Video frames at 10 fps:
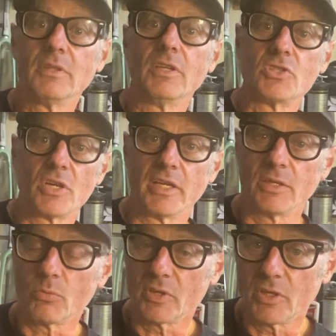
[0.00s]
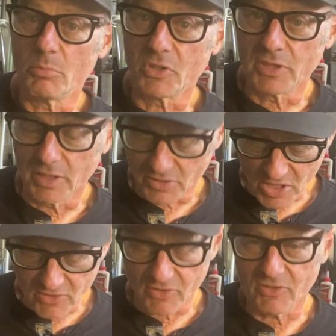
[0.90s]
in China where they're building
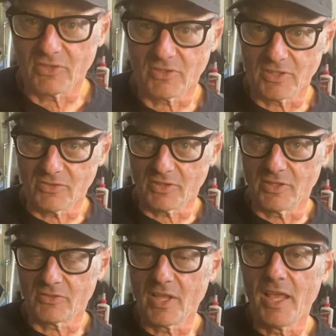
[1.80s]
tons and tons of these things.